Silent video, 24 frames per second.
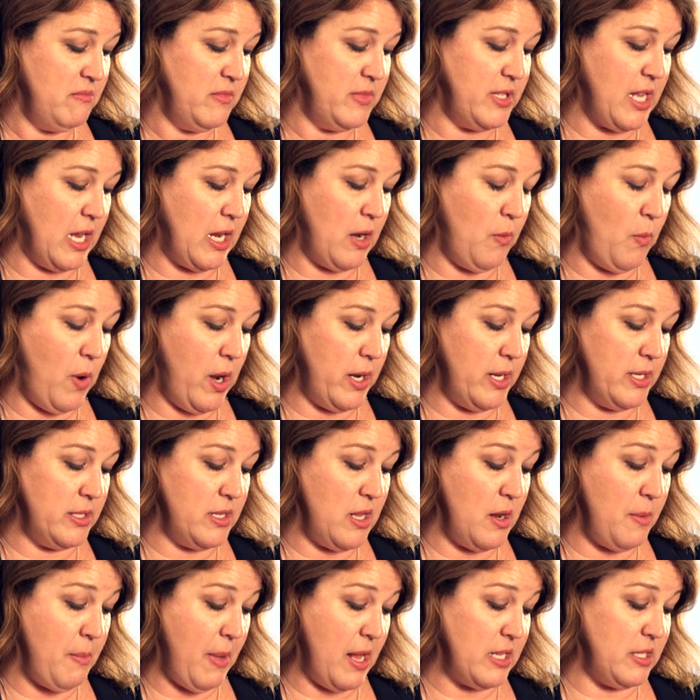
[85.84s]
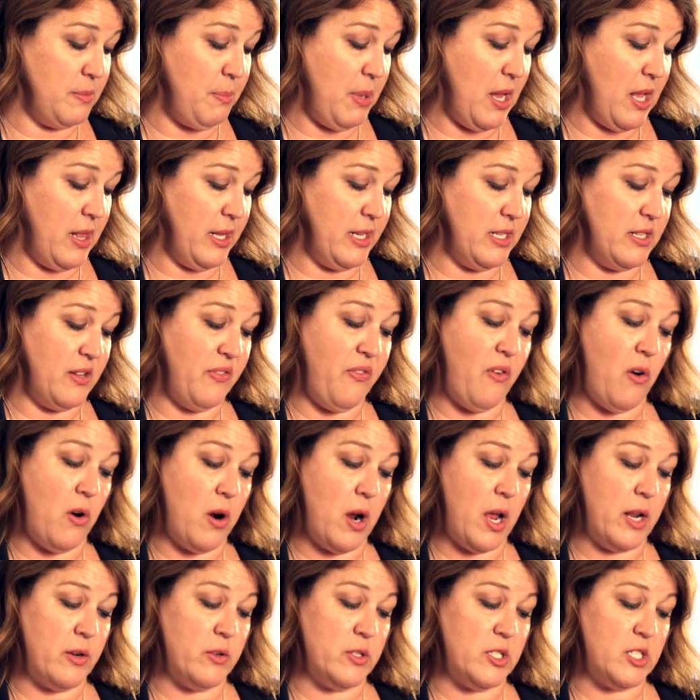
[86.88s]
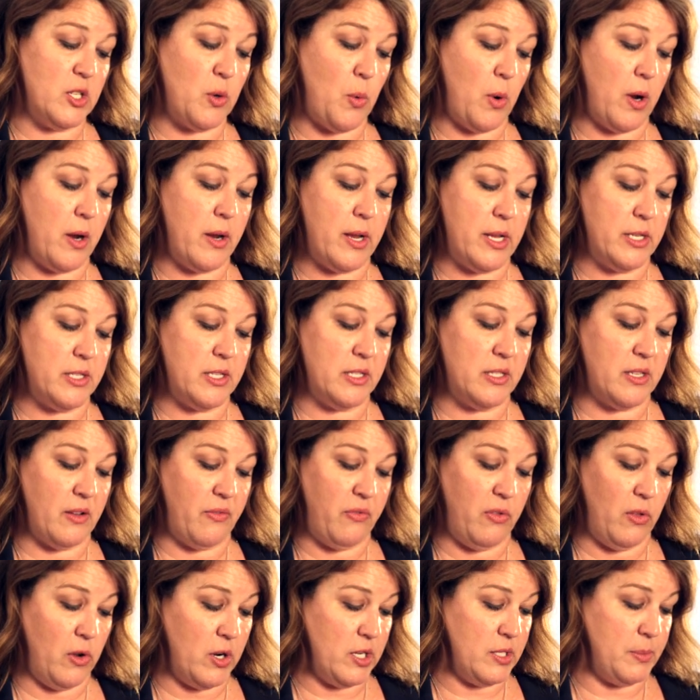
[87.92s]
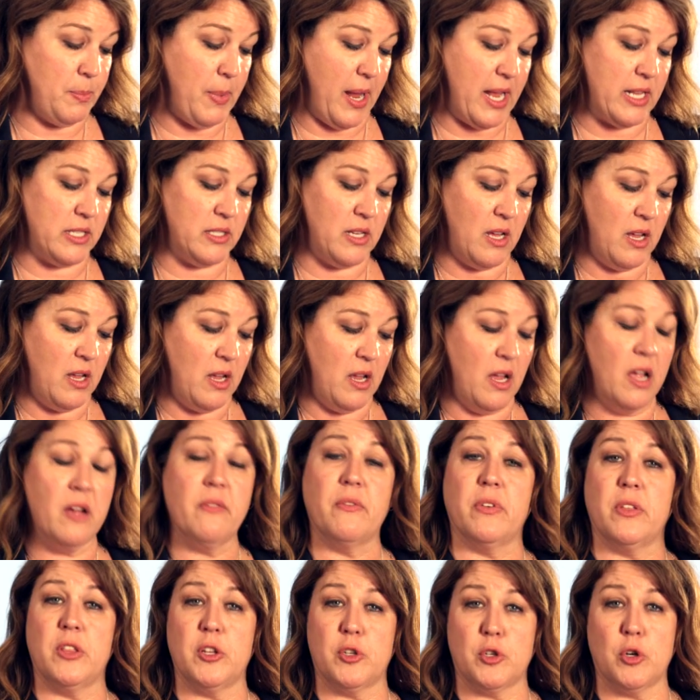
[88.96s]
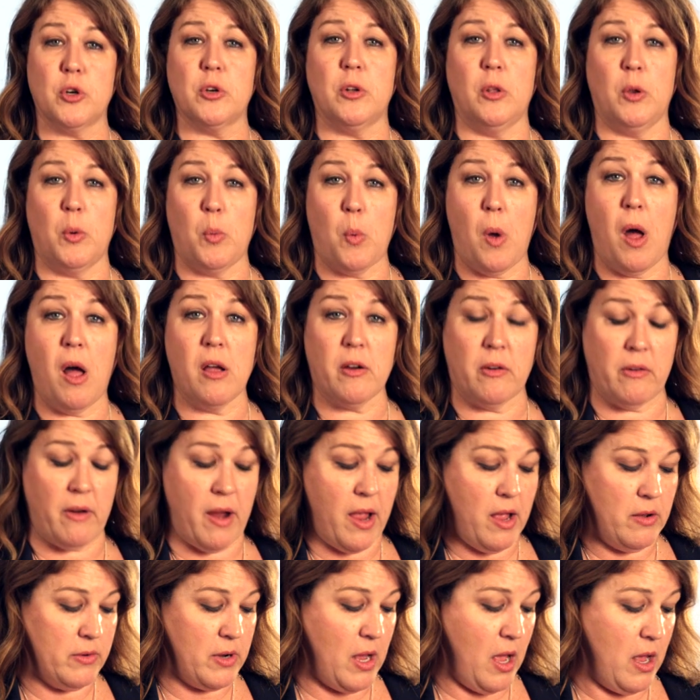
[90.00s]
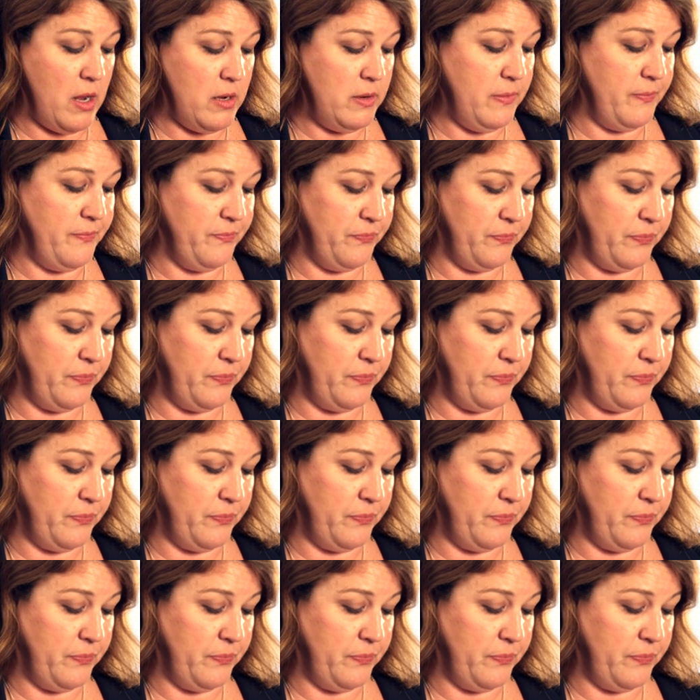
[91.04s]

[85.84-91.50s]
Second one is there must be at least 400 square inches of floor space for the turtle to walk around on.